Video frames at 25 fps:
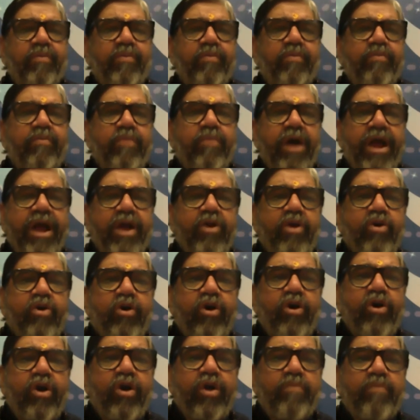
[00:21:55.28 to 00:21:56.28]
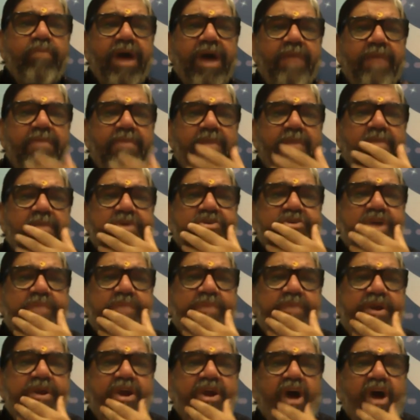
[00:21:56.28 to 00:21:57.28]
My God, my mama
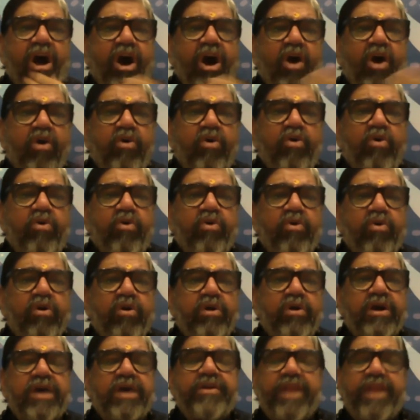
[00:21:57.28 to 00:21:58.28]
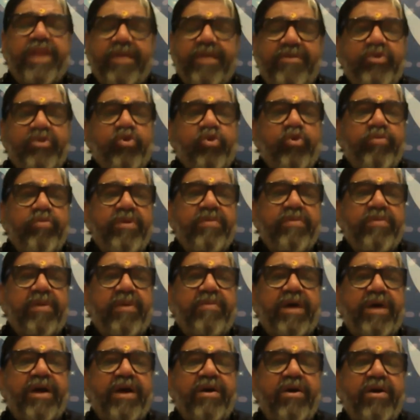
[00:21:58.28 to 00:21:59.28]
surprised. How? Her name is Omi
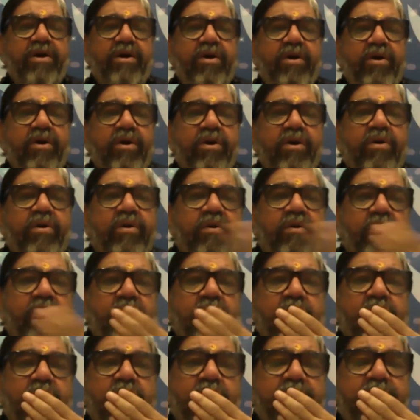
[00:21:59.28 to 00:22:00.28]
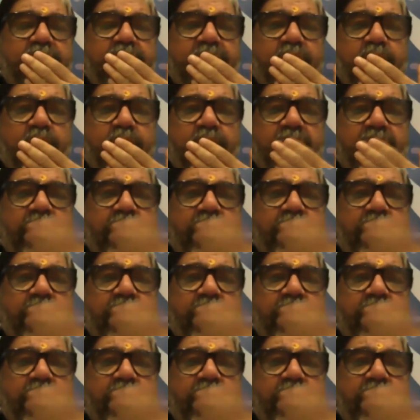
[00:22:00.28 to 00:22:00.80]
Mama. Omi, oh my